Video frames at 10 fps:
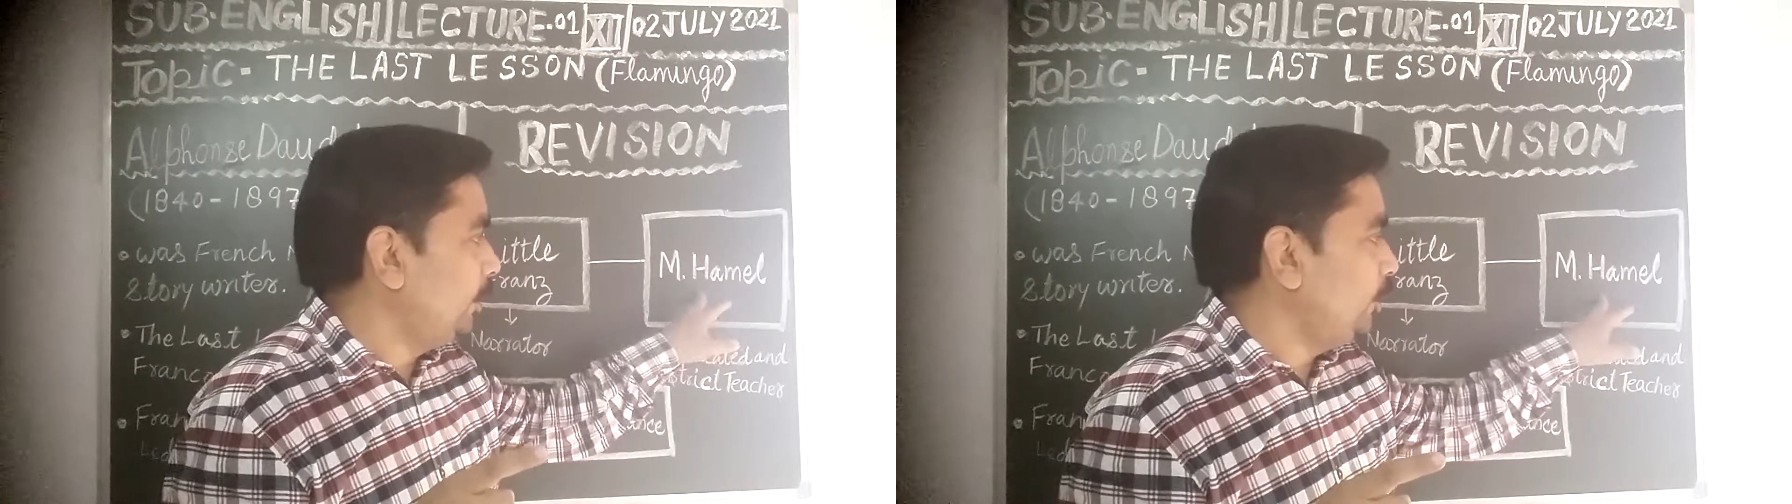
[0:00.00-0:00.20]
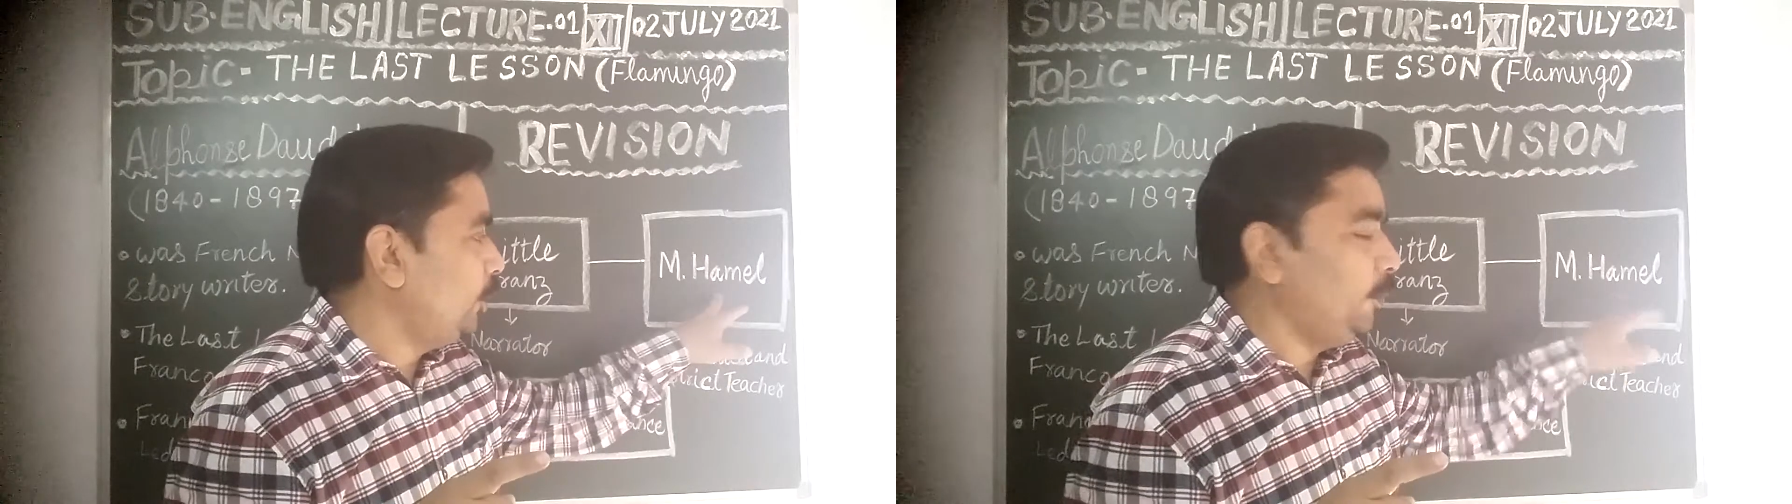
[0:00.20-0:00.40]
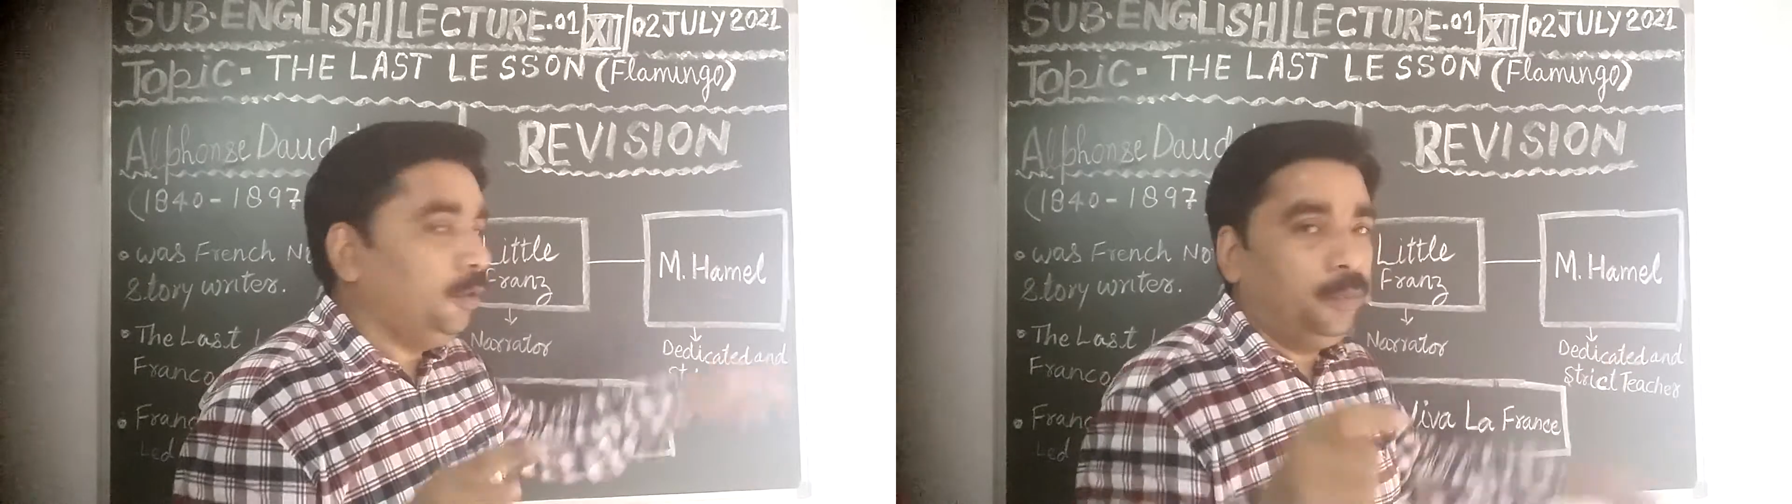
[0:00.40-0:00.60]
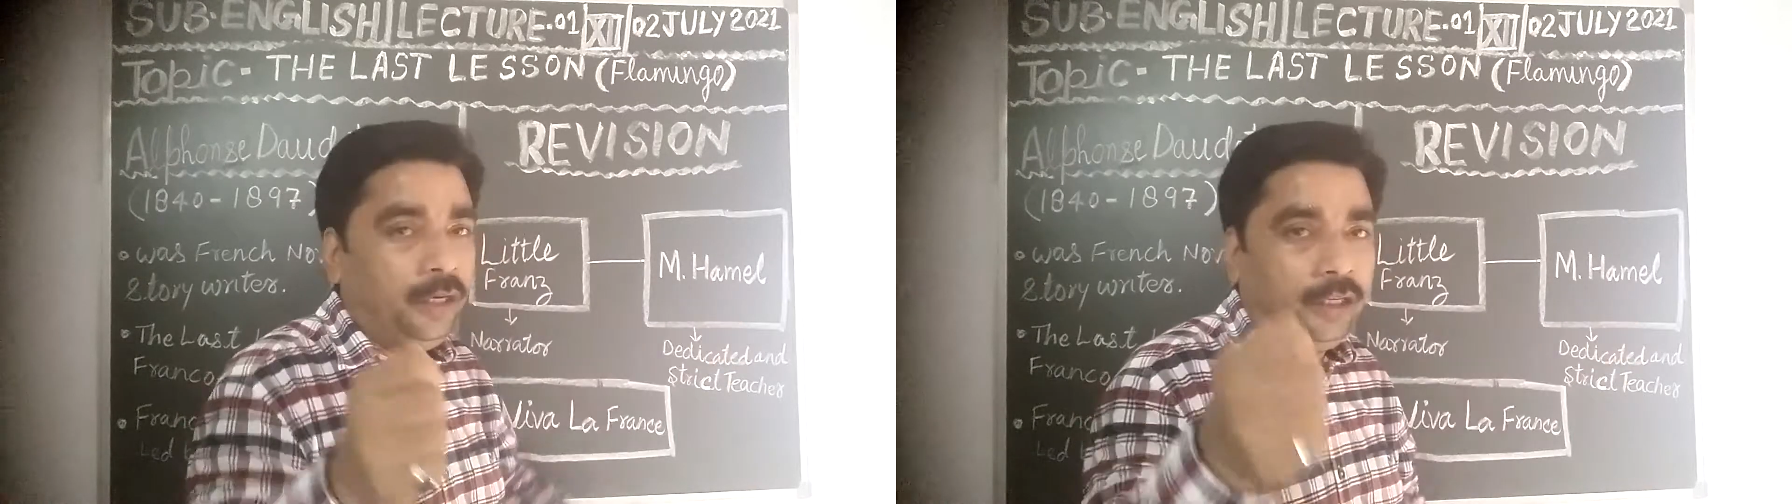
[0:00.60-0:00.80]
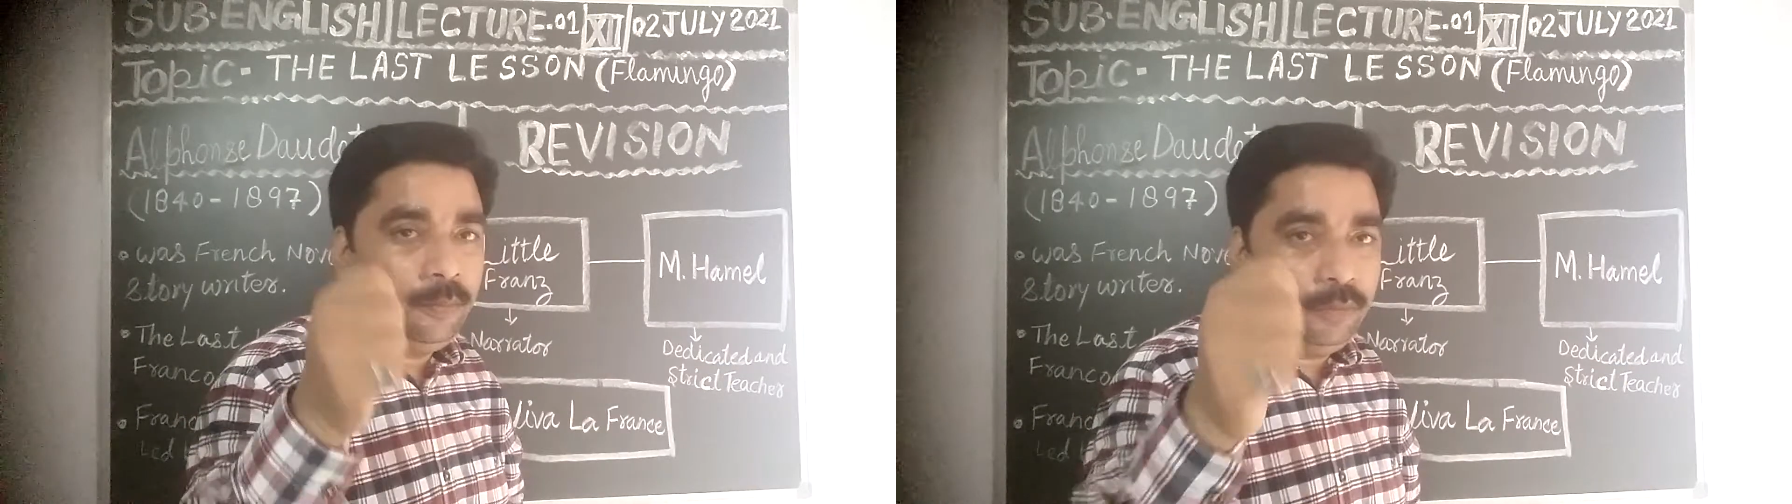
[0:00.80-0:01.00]
teacher will
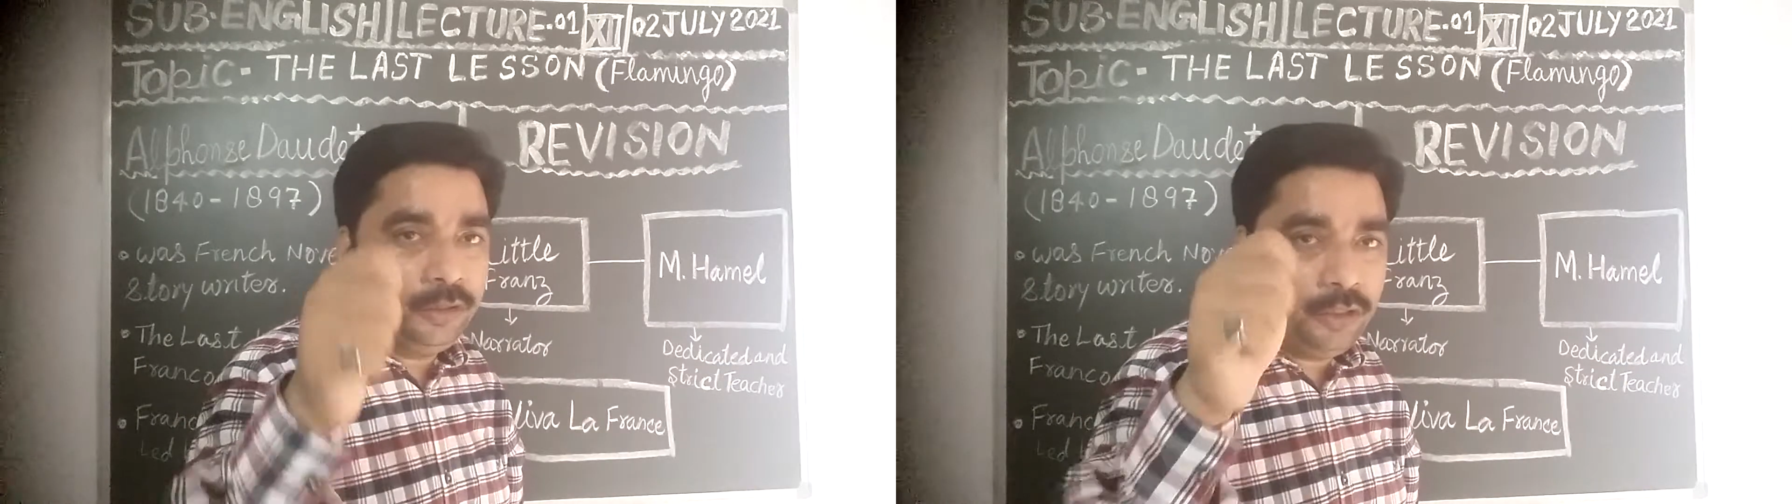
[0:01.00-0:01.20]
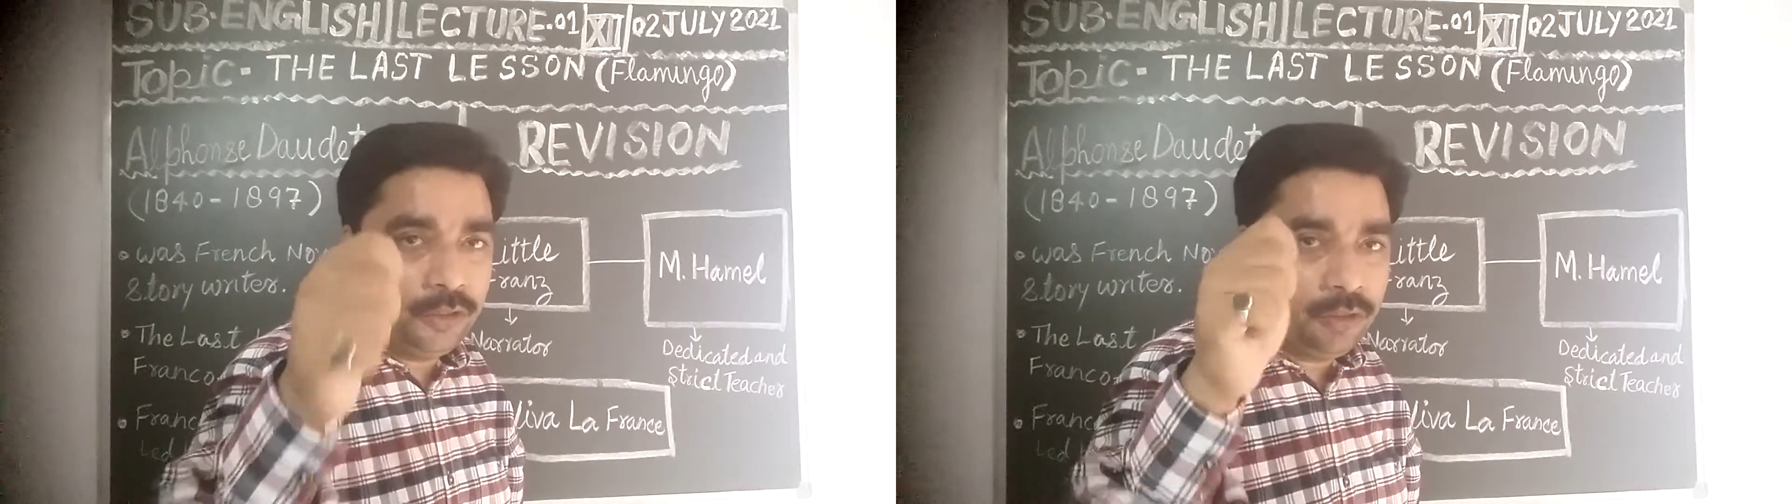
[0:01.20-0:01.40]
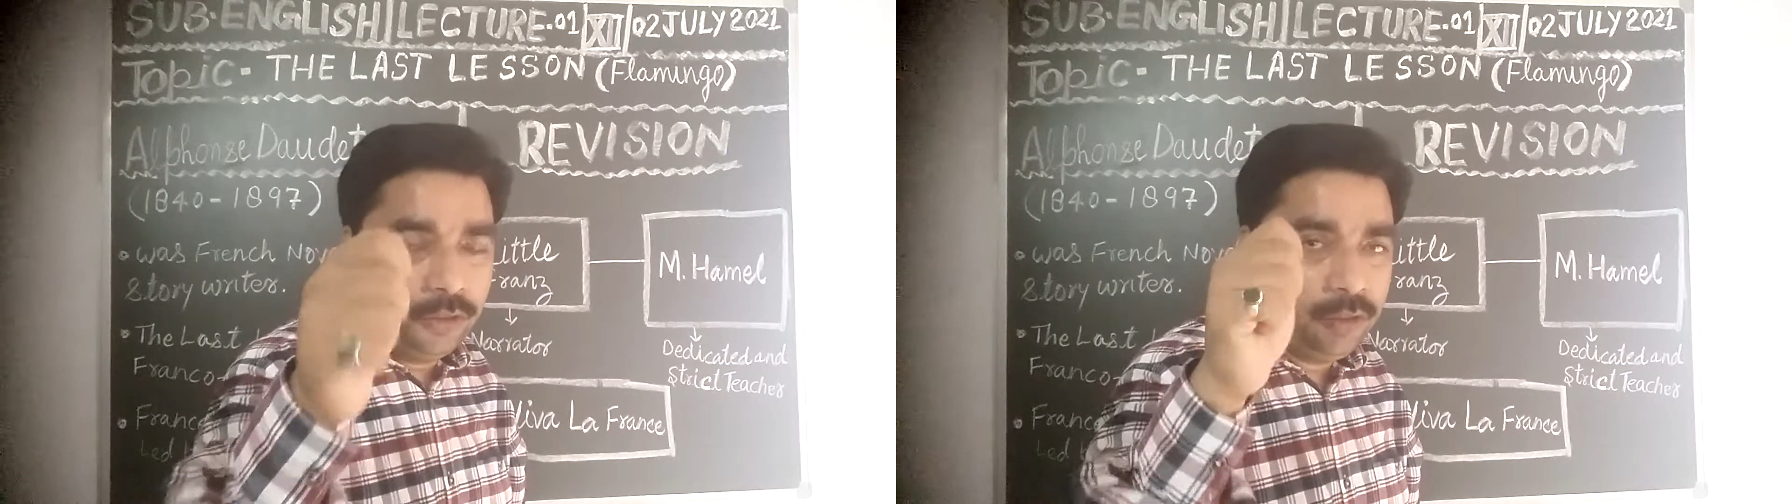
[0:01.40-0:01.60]
welcome with his